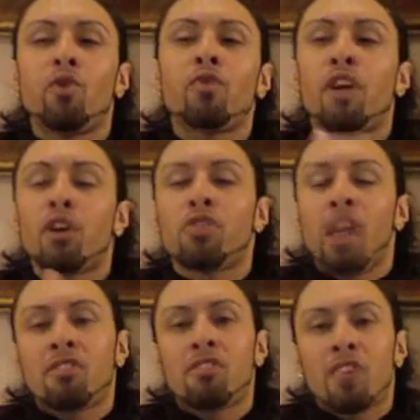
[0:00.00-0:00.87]
feels
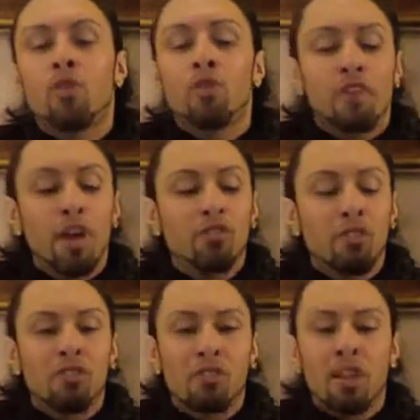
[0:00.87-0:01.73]

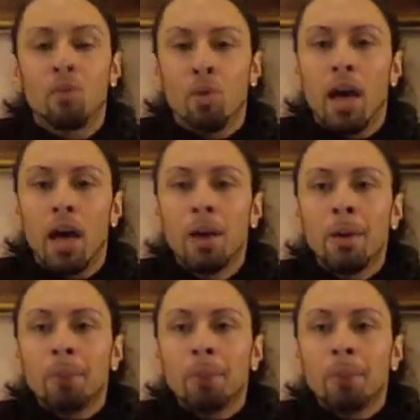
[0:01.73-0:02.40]
the same way,